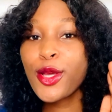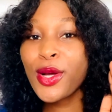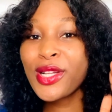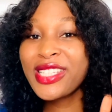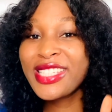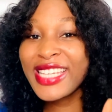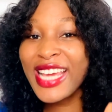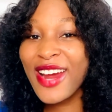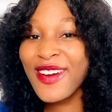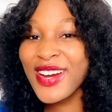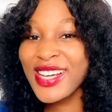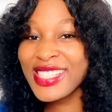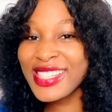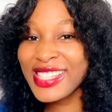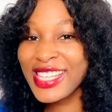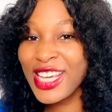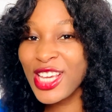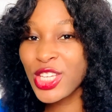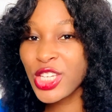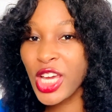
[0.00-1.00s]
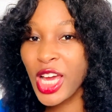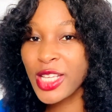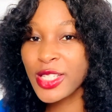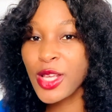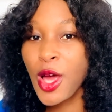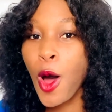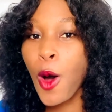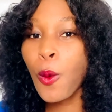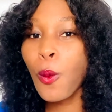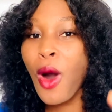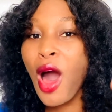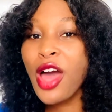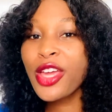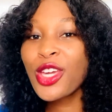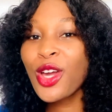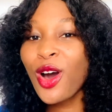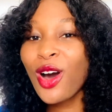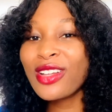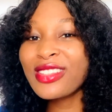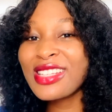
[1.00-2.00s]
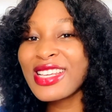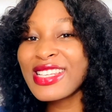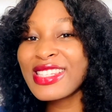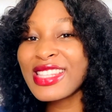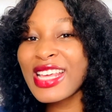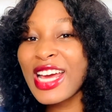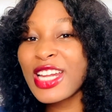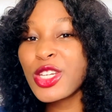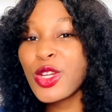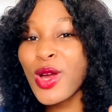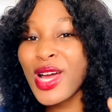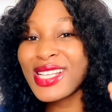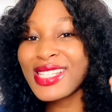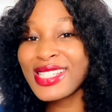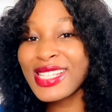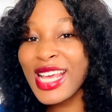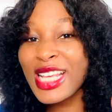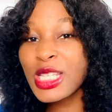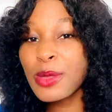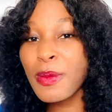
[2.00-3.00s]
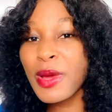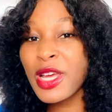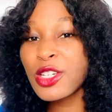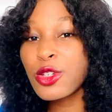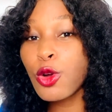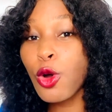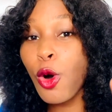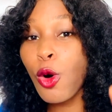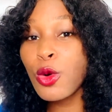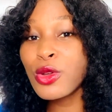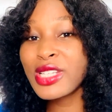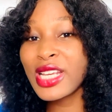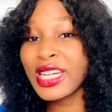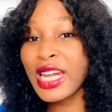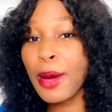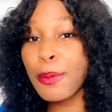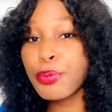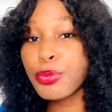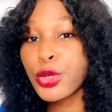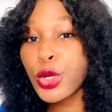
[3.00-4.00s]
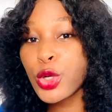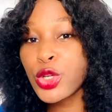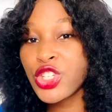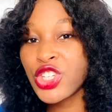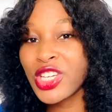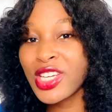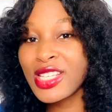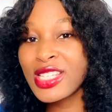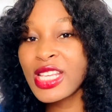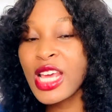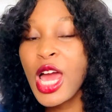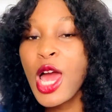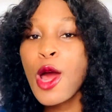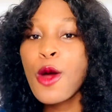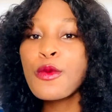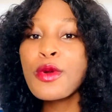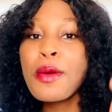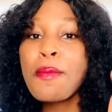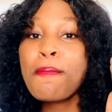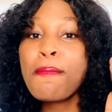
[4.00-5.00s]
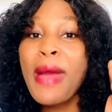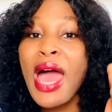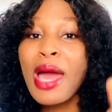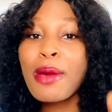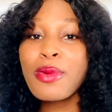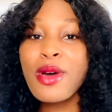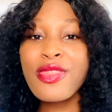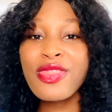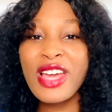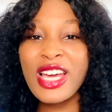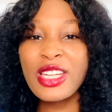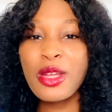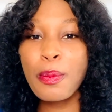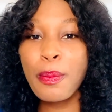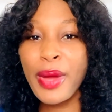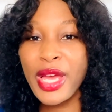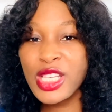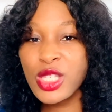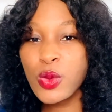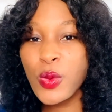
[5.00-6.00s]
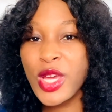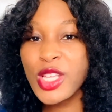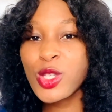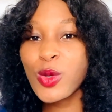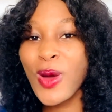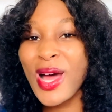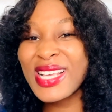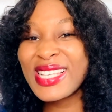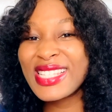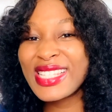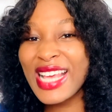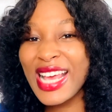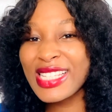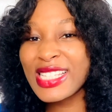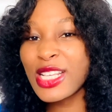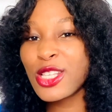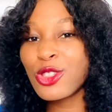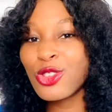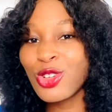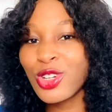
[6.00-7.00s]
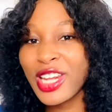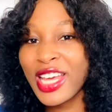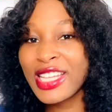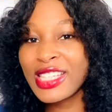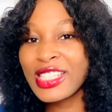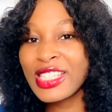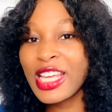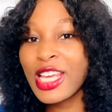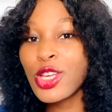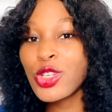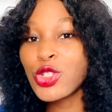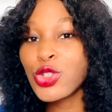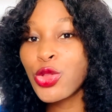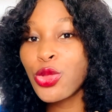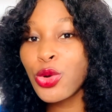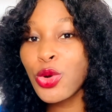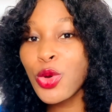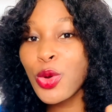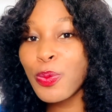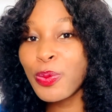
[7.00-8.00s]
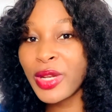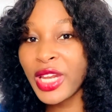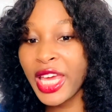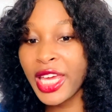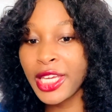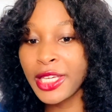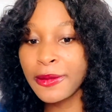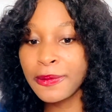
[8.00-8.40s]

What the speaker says: dearest teachers, while you understand your assessment goals and approaches, remember that the best way to assess a student is through play.